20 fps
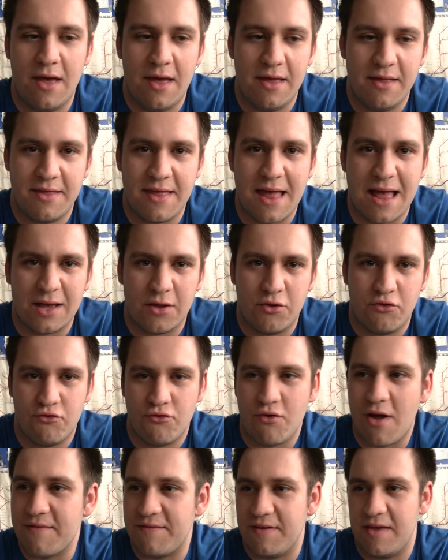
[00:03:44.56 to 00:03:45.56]
Zach
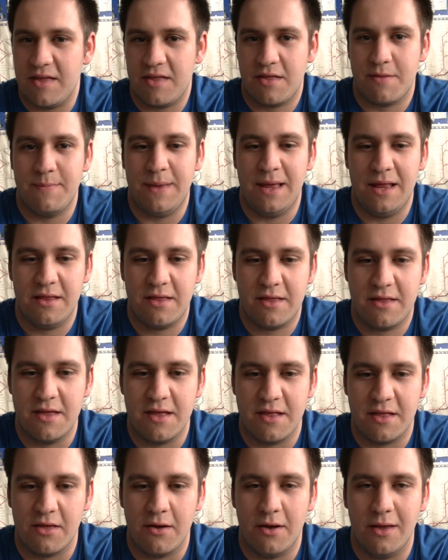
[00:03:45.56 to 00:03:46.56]
Travis meets
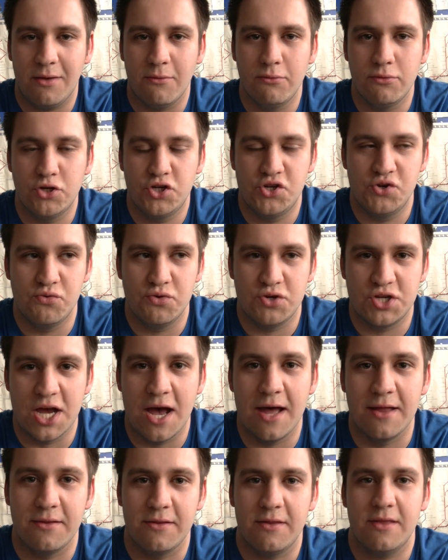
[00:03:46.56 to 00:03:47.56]
this guy called George
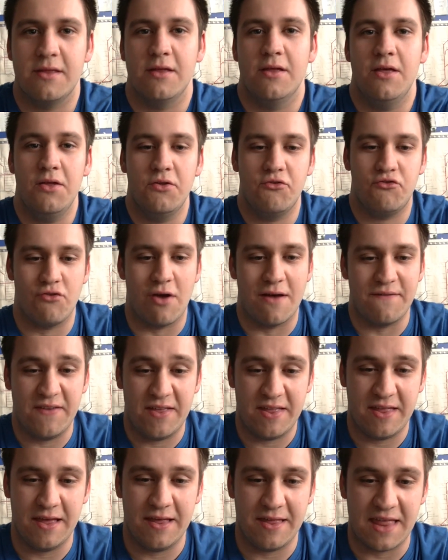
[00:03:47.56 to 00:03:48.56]
Hunt.
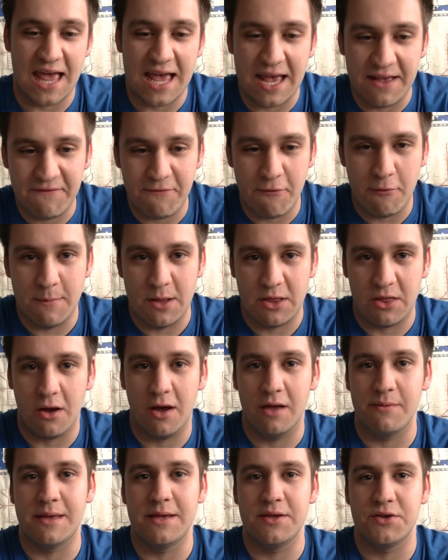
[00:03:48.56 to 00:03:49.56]
Travis is a former
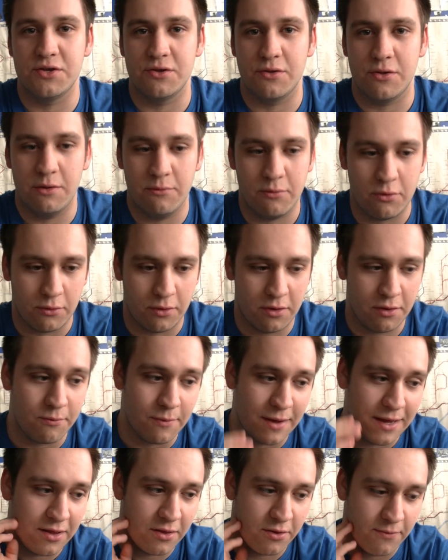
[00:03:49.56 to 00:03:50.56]
time agent. He was on his
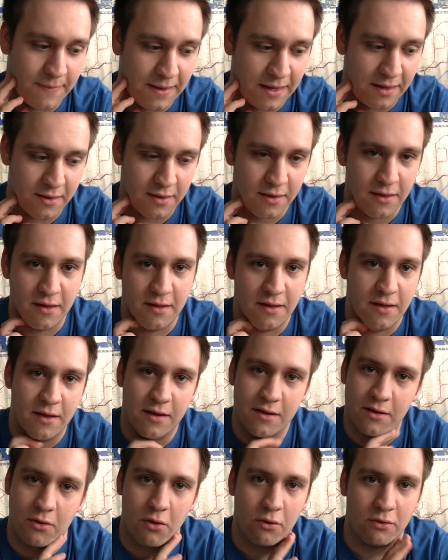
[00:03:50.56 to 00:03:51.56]
way to meet
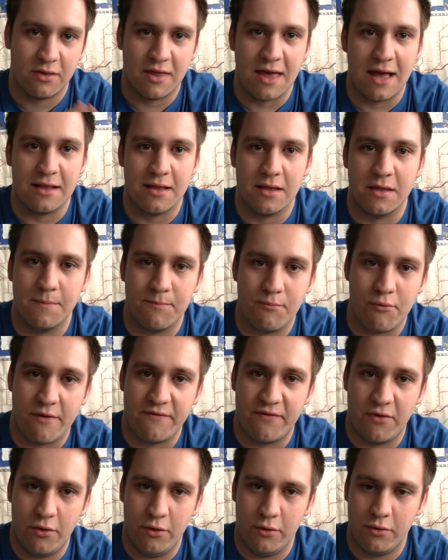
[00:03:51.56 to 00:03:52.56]
the Contact and the
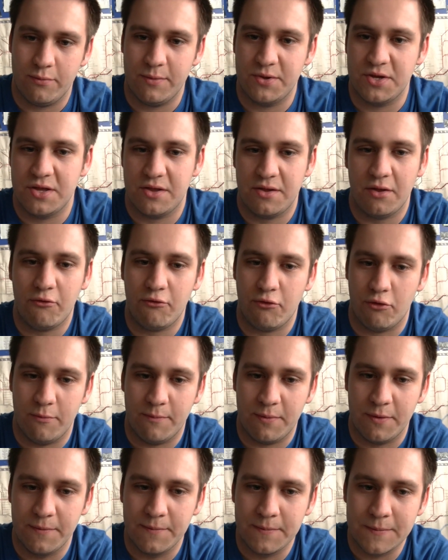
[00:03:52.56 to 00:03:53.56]
Brotherhood, which is the
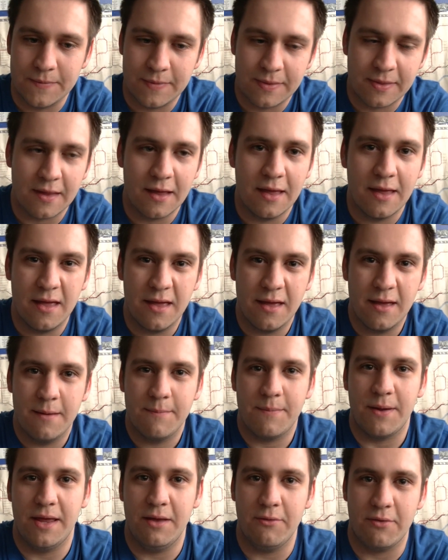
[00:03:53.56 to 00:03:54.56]
group.
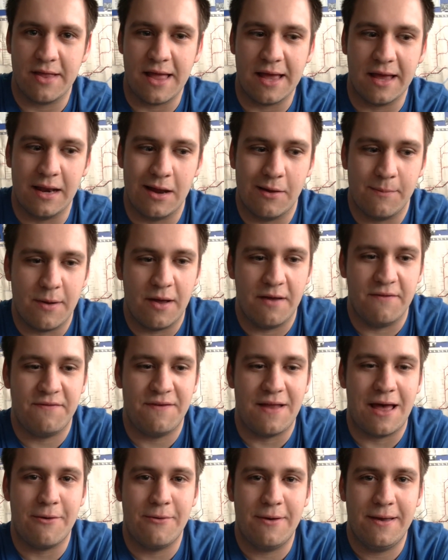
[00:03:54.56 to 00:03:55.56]
But he was taken out by a
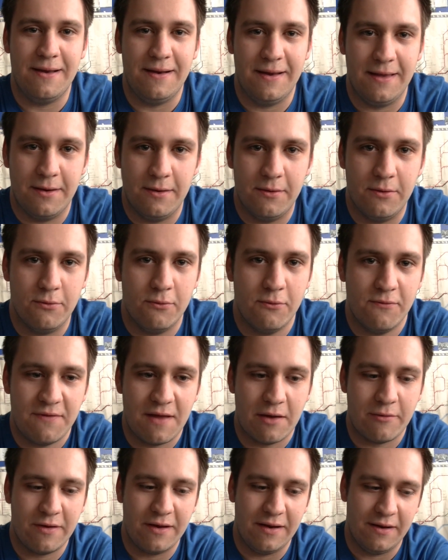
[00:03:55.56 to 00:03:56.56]
flower alien, or
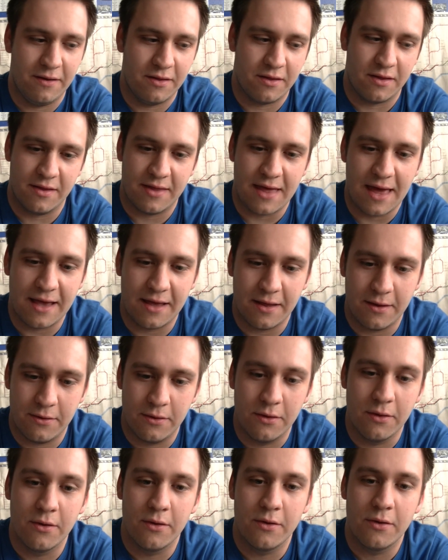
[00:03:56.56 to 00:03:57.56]
flower aliens, and
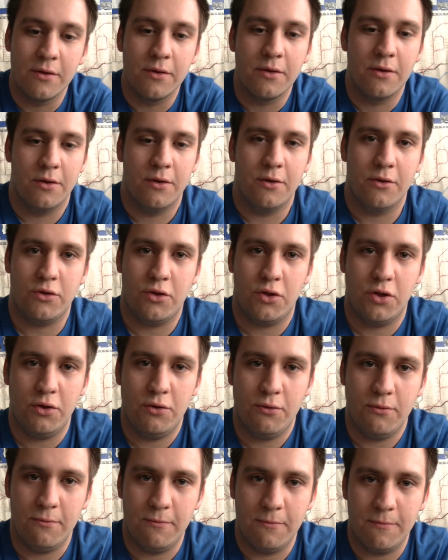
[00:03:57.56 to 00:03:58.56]
taken
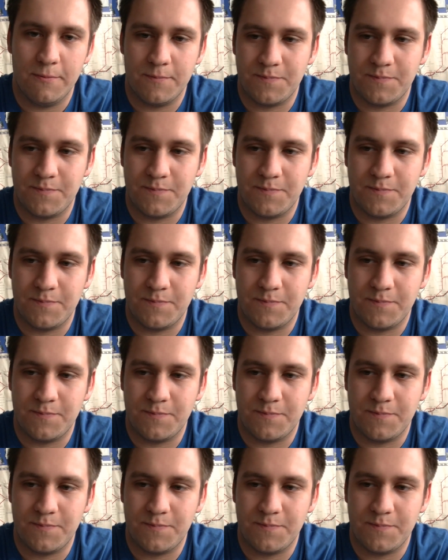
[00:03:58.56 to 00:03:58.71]
to